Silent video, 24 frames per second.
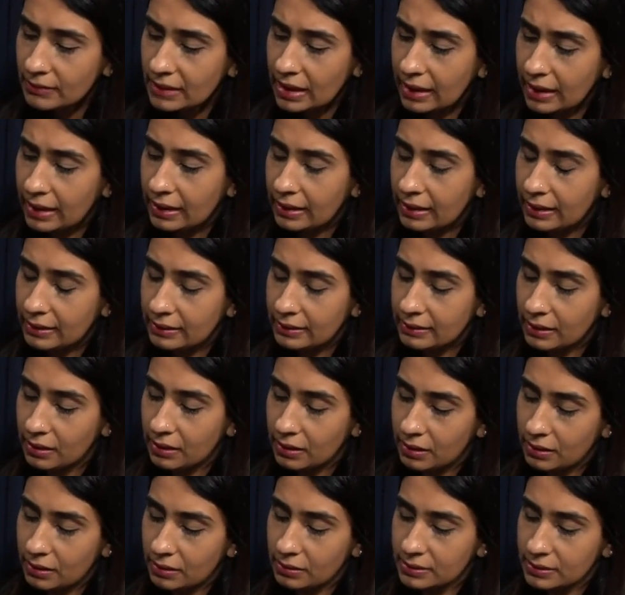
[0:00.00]
And
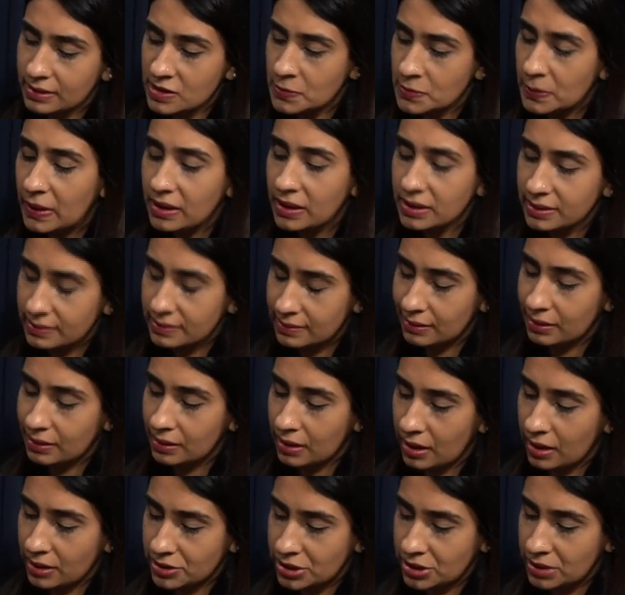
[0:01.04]
this part is in
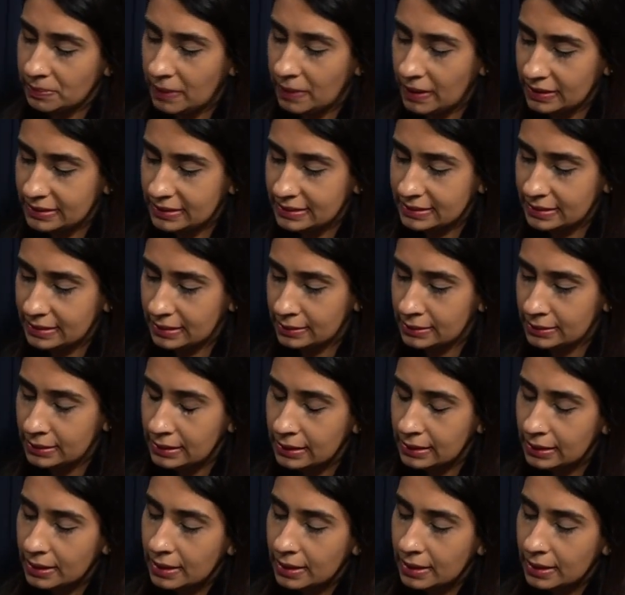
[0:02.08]
Karachi, Pakistan.